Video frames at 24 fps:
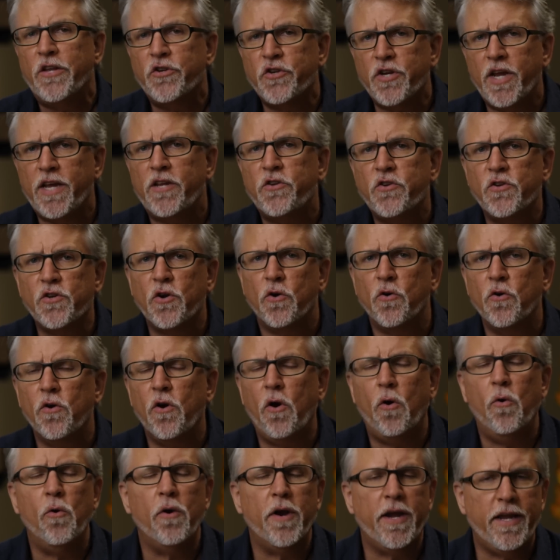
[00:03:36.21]
changed
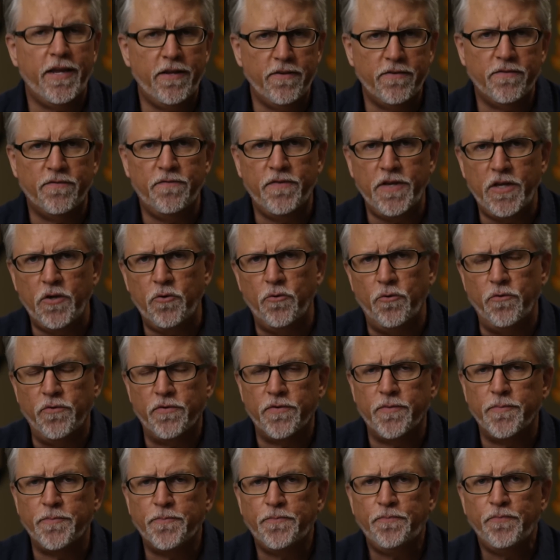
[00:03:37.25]
her or his
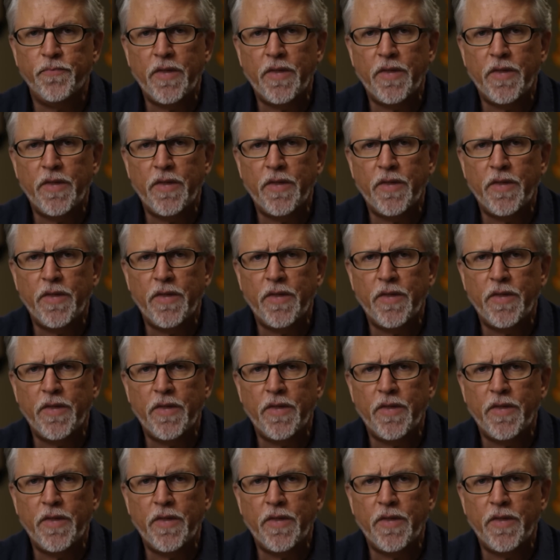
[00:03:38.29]
views.